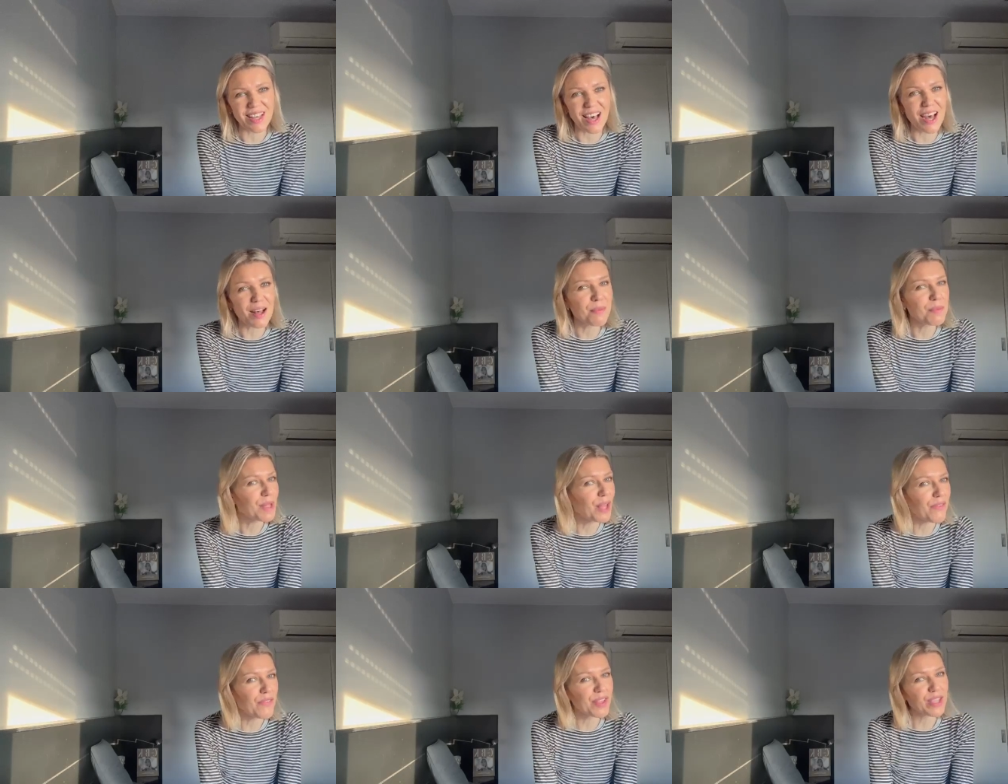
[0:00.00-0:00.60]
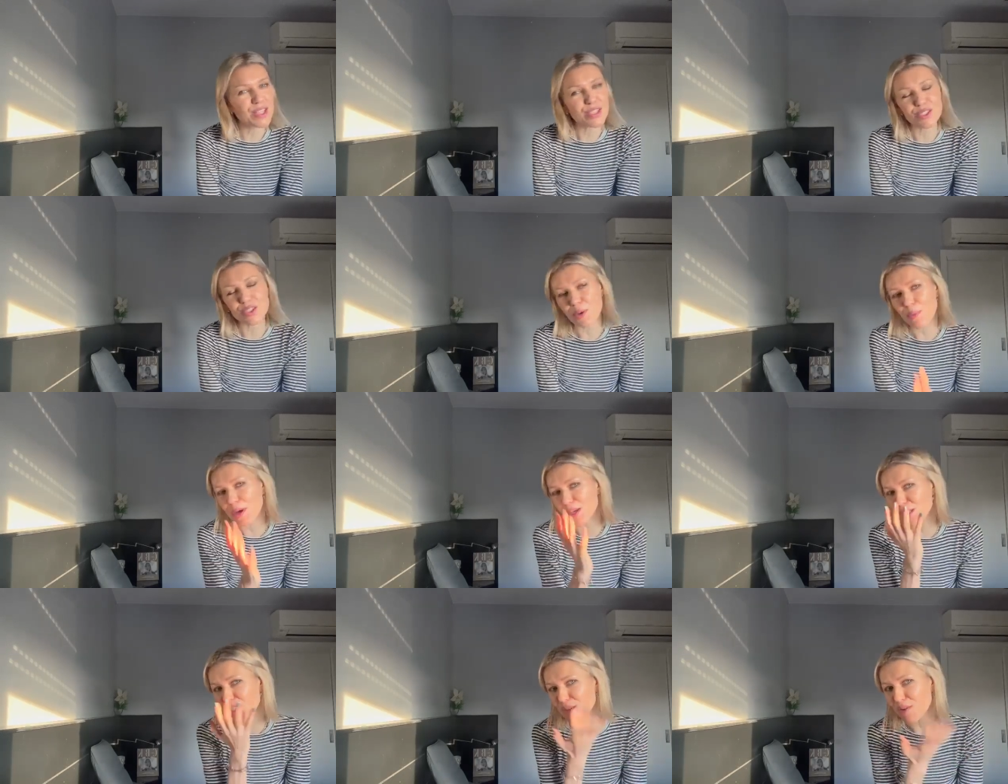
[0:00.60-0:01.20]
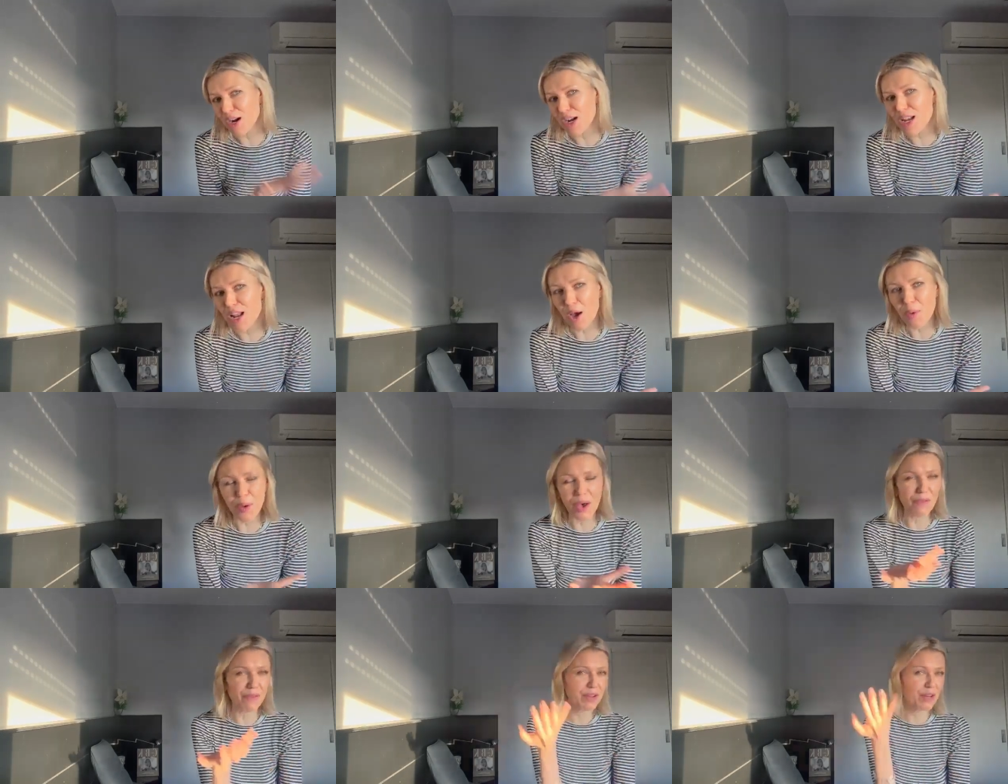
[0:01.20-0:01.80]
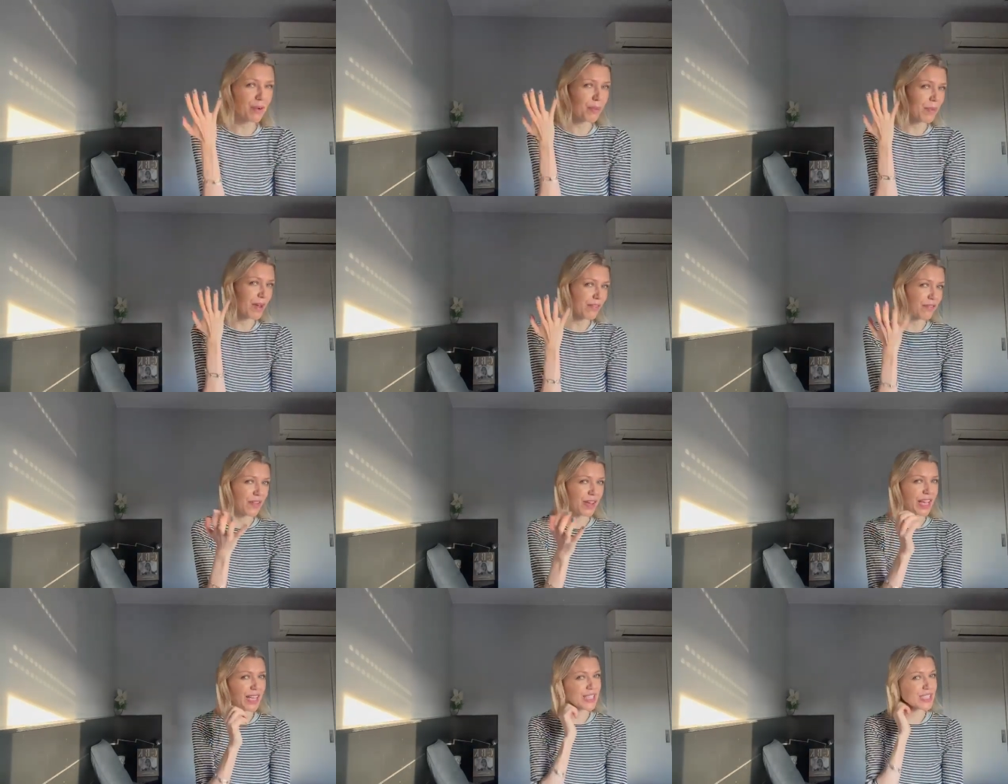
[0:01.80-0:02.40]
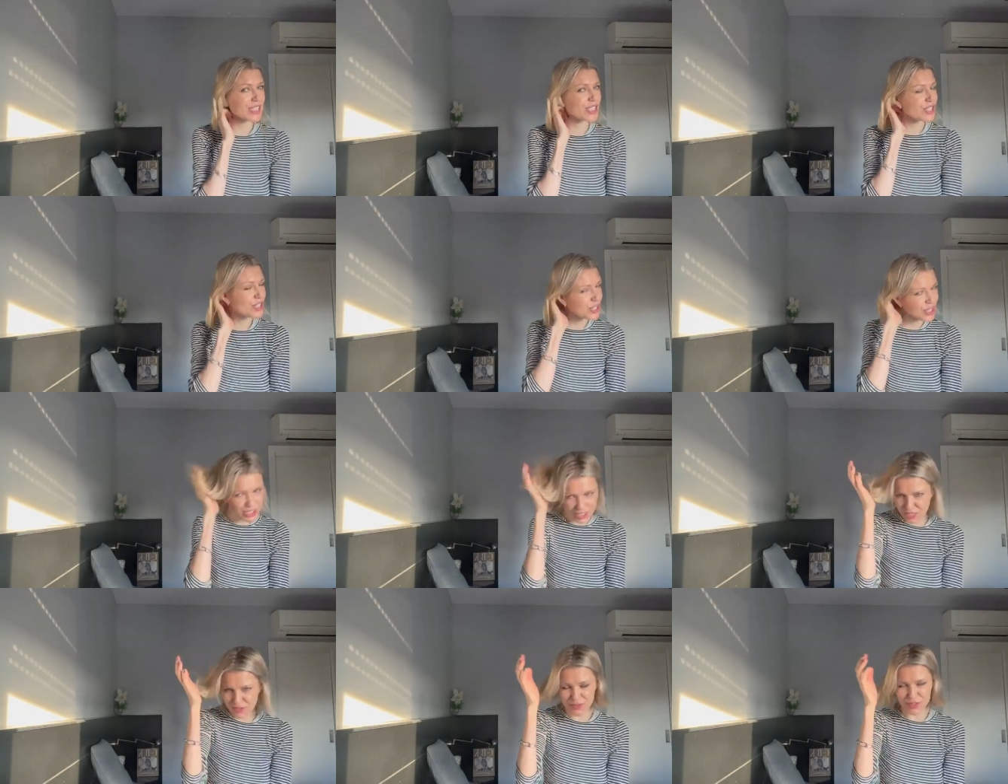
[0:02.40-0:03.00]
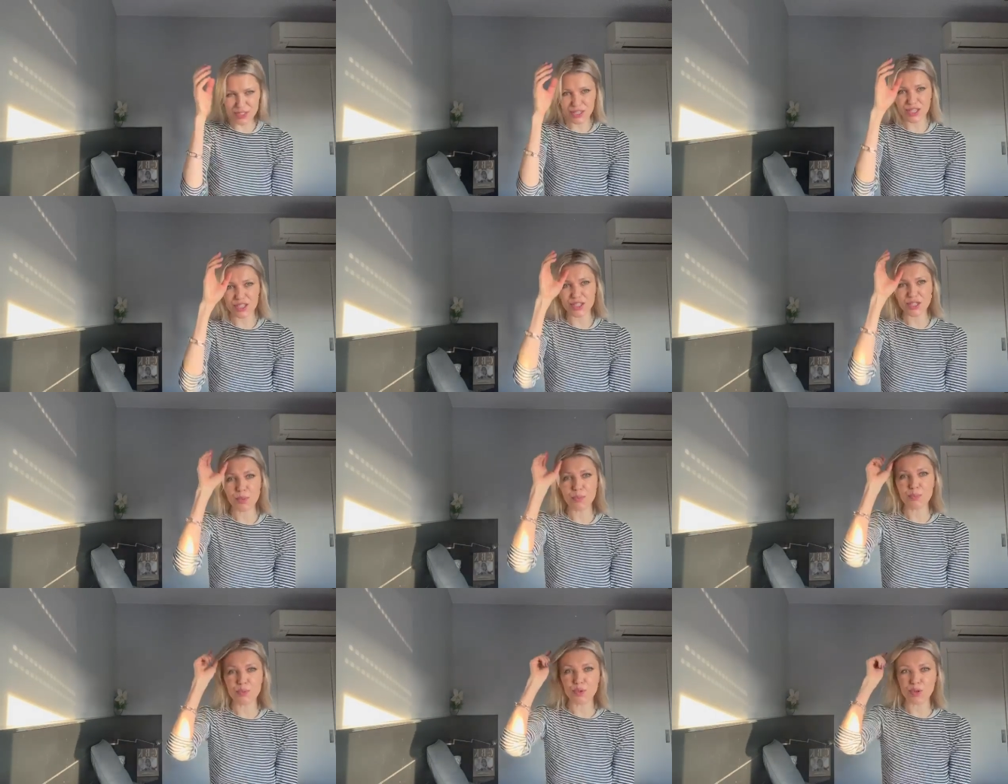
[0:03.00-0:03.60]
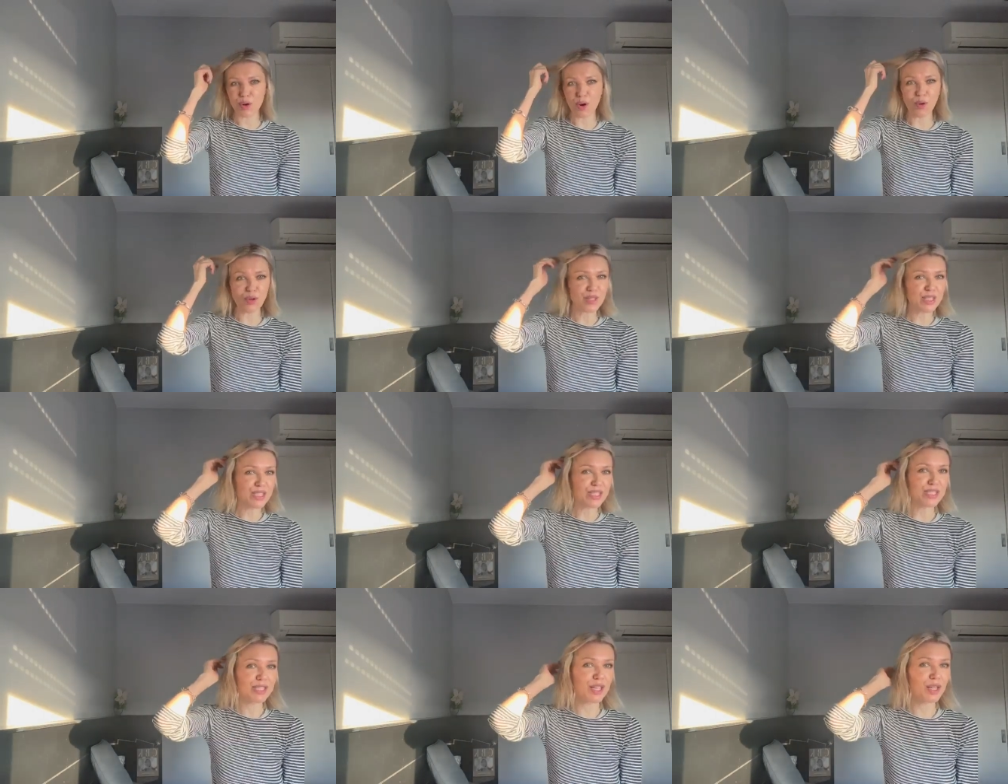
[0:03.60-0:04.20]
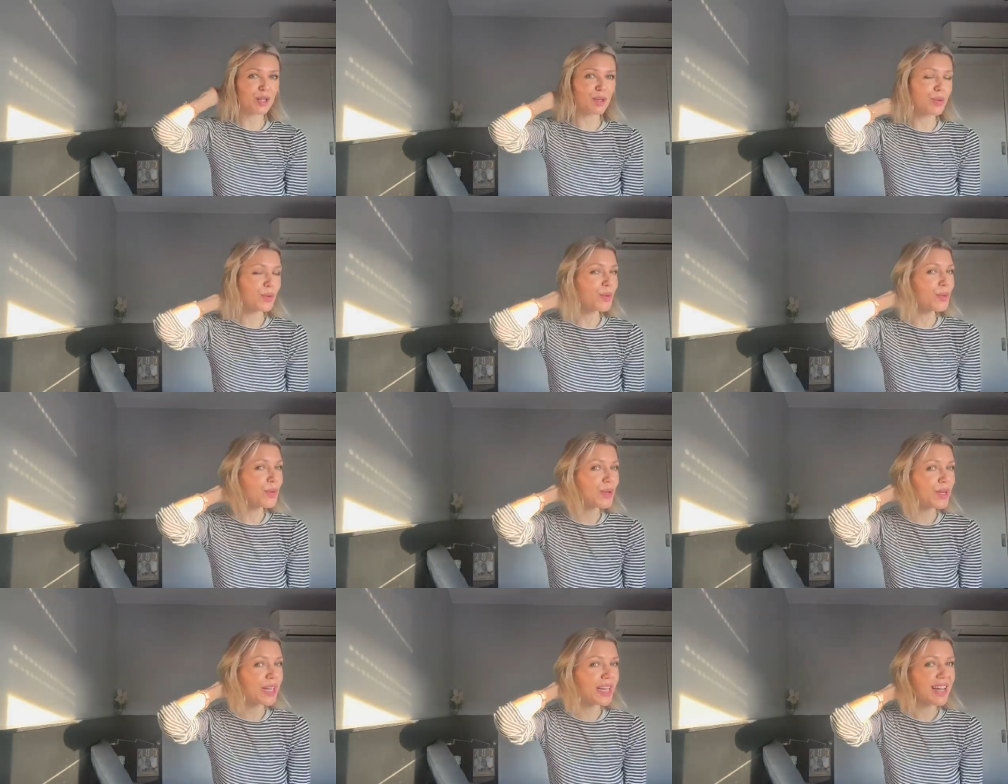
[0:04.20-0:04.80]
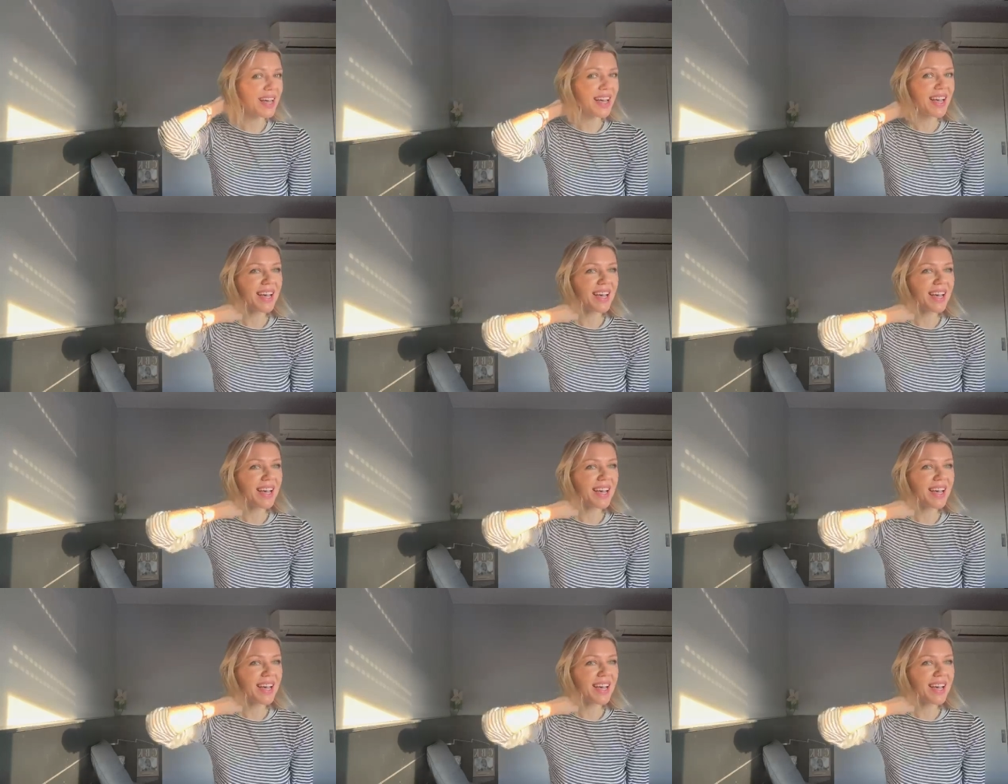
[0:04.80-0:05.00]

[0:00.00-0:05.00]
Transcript: I'm loving it so much. I right now have it on my face. It just gives such a bronzy look.